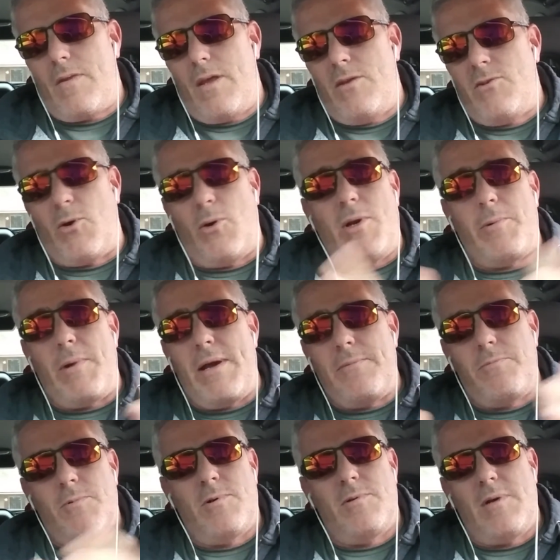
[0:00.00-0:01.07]
so anyway,
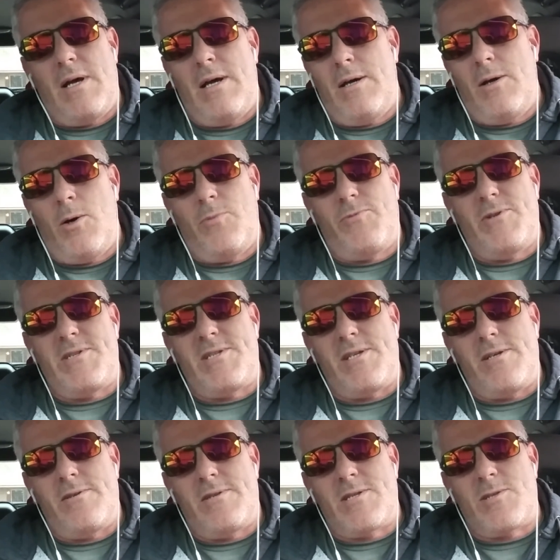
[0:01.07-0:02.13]
we'll hopefully see
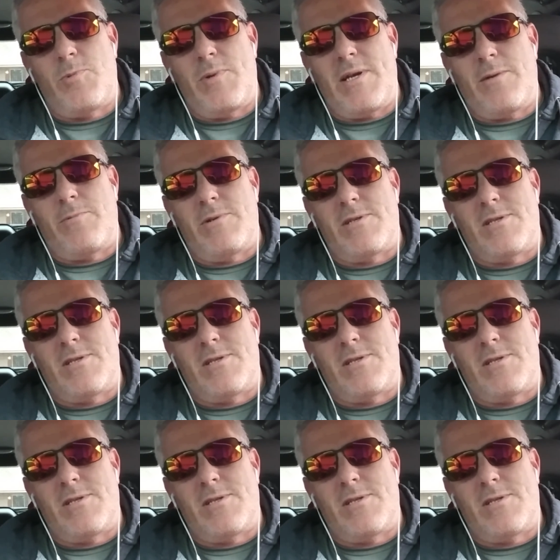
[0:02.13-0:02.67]
you this week with